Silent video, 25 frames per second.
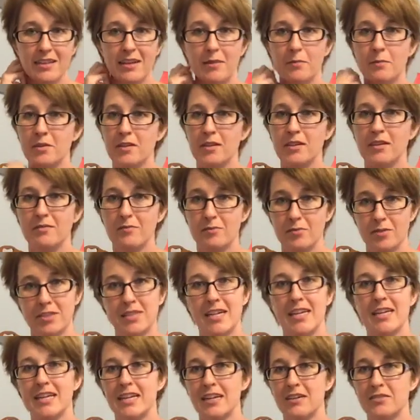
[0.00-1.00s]
emily was
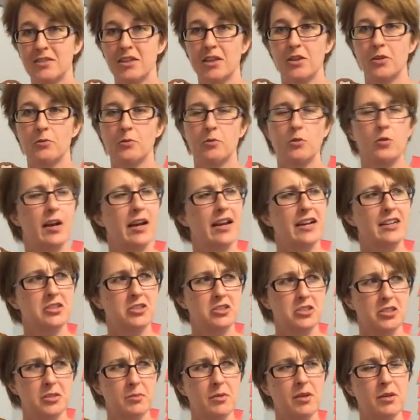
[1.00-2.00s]
taken out in the other room I
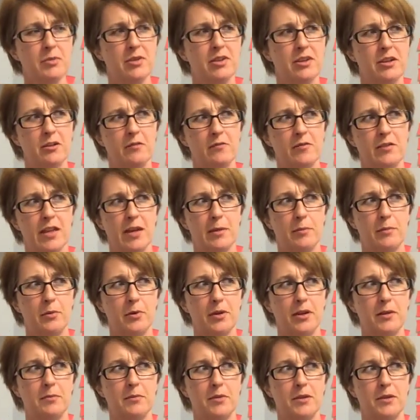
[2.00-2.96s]
actually she might have been there for that point